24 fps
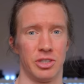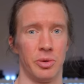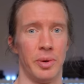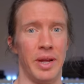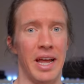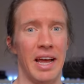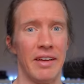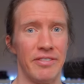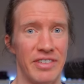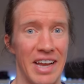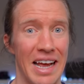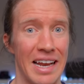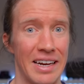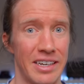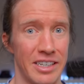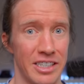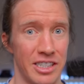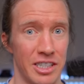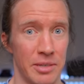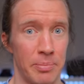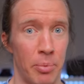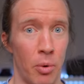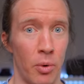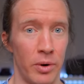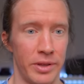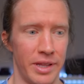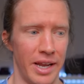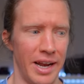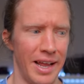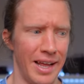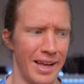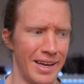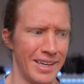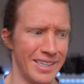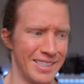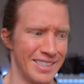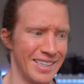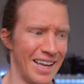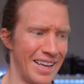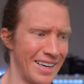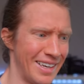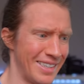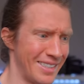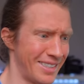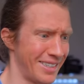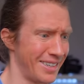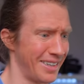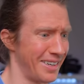So we have data to support that AI is not
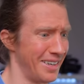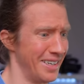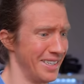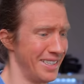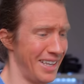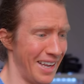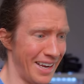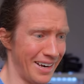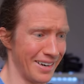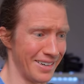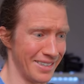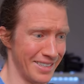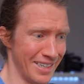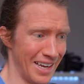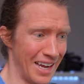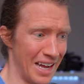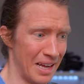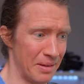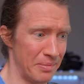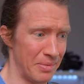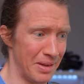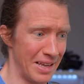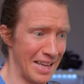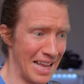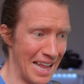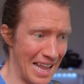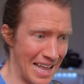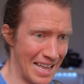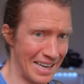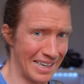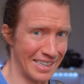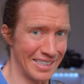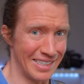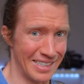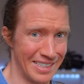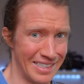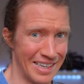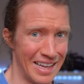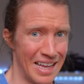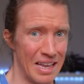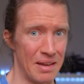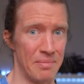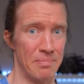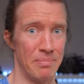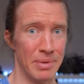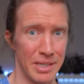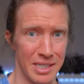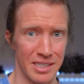necessarily going to take our job, and
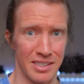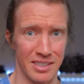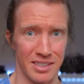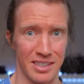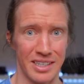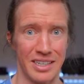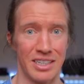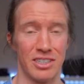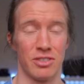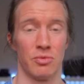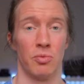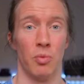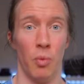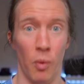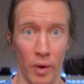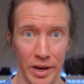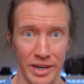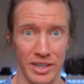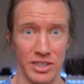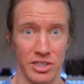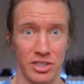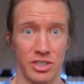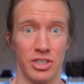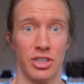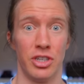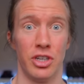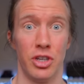instead, business leaders want us to